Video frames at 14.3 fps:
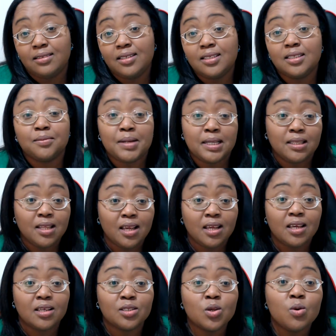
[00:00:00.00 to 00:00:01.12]
This is my
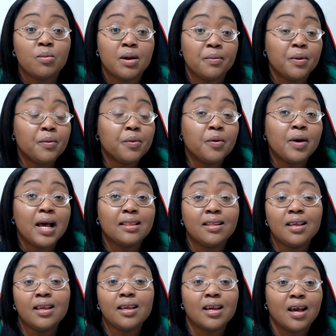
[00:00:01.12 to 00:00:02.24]
thinking. So my people, I
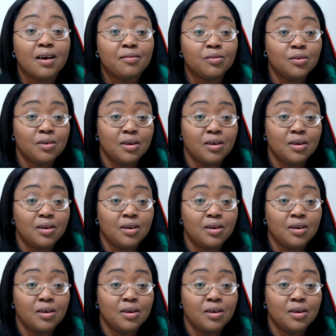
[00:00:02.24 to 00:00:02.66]
think I've